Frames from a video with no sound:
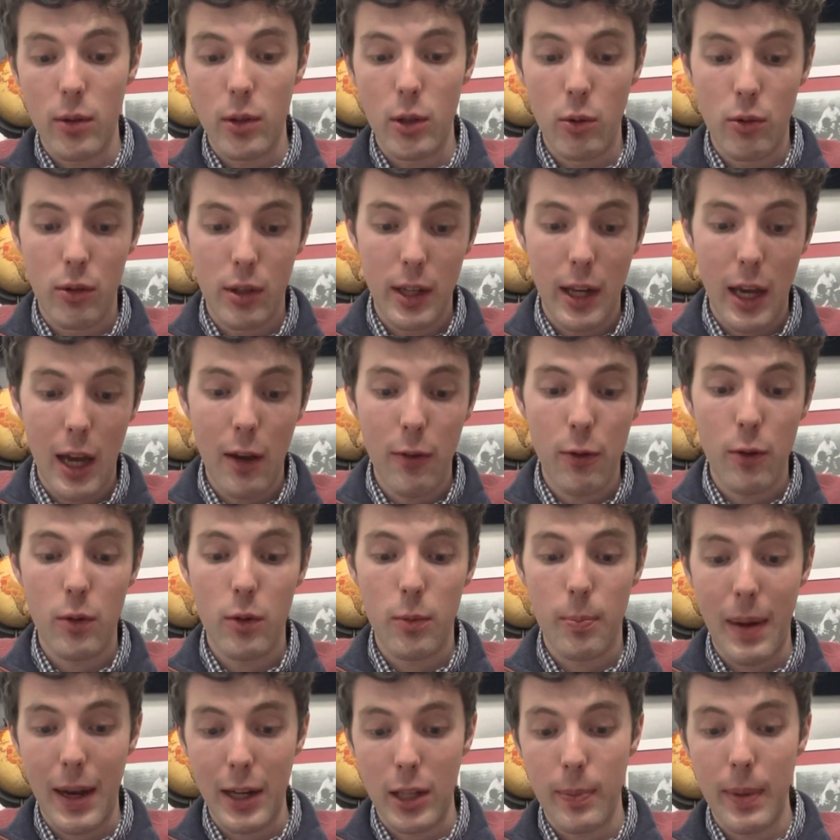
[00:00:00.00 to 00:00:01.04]

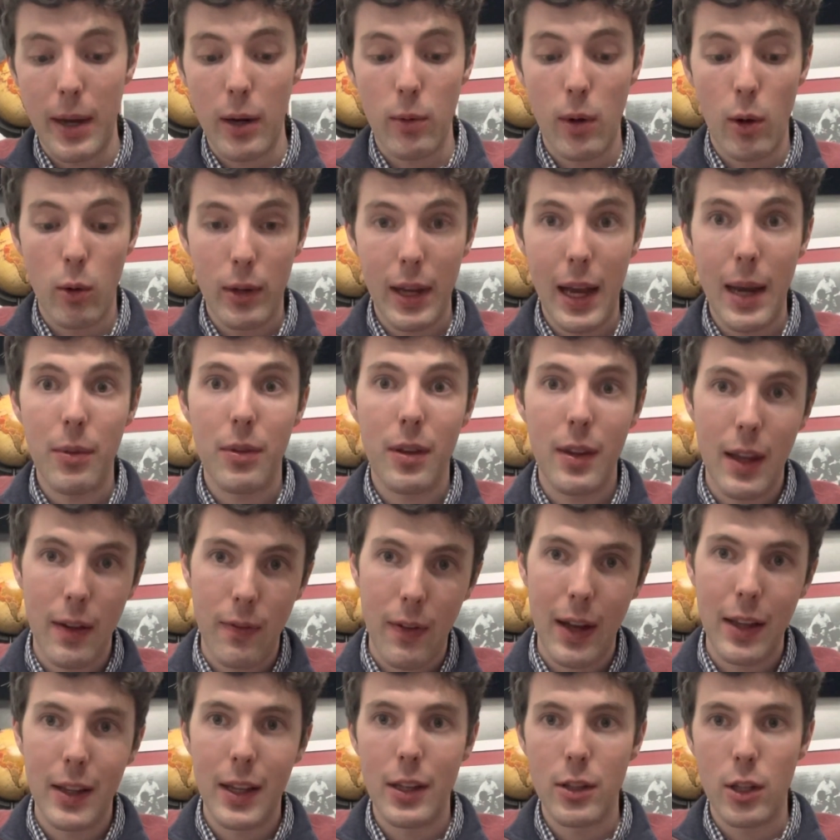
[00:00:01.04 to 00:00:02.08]
UCF, back-to-back road games, and they
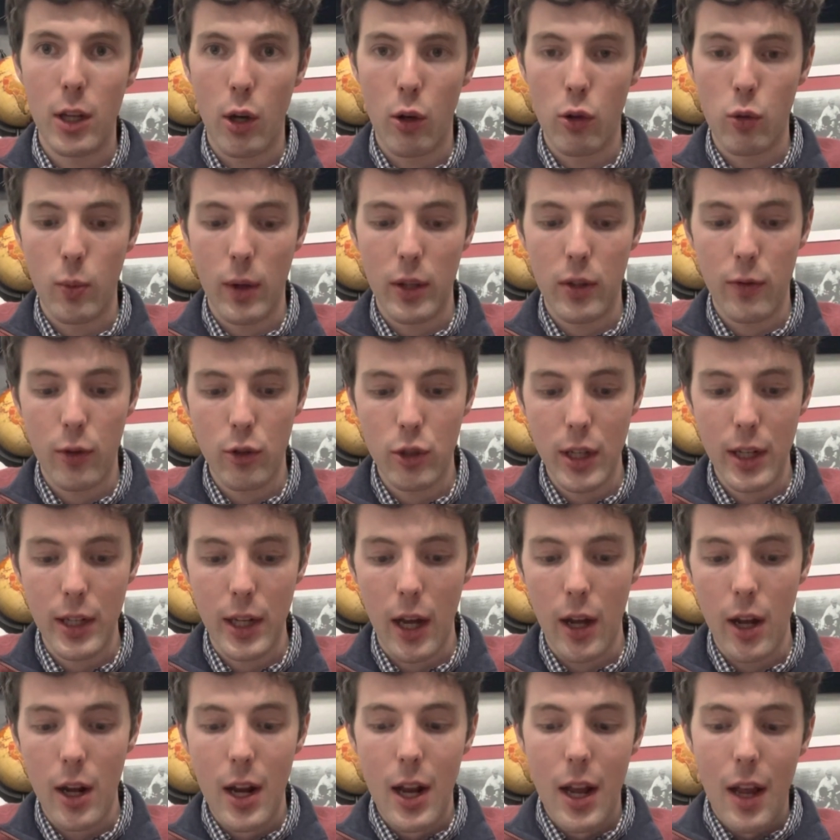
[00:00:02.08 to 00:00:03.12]
finally get to host West
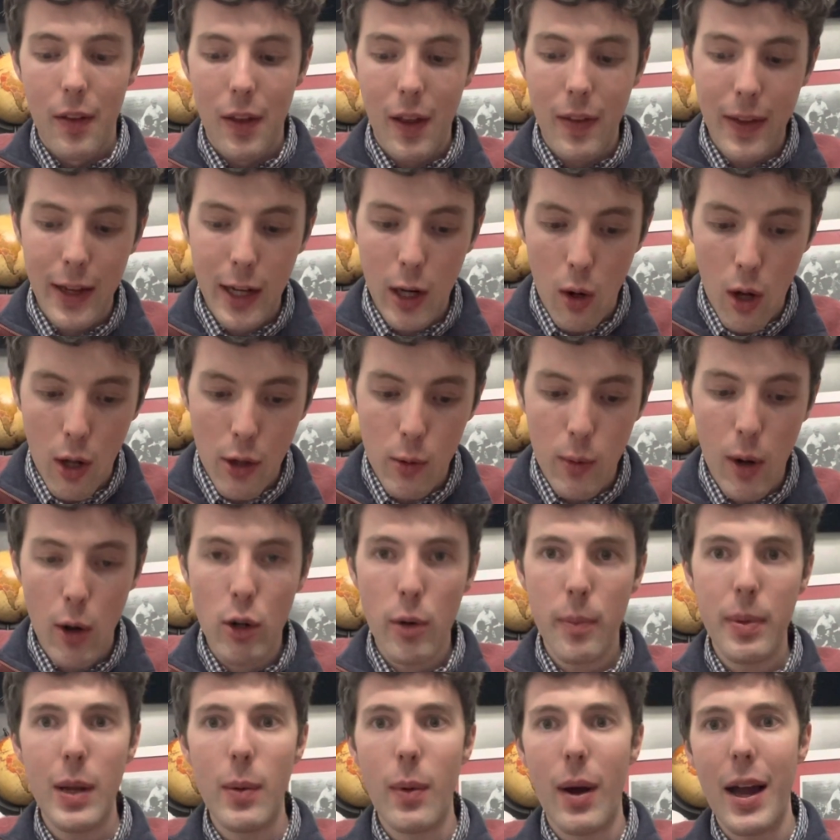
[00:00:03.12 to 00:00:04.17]
Virginia. Then they go on the road
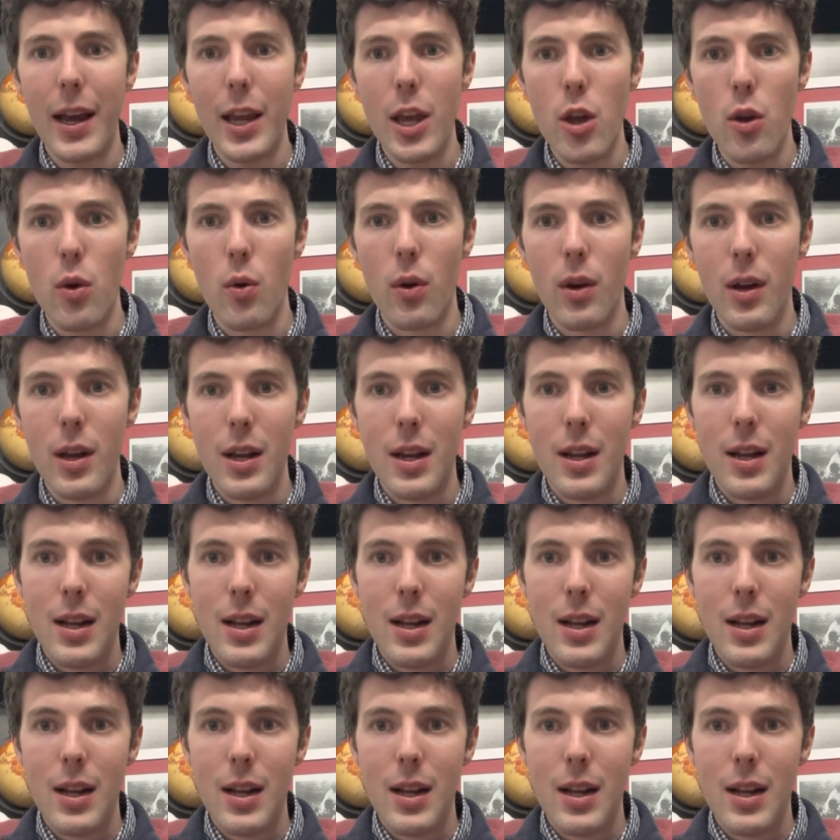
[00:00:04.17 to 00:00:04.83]
to BYU.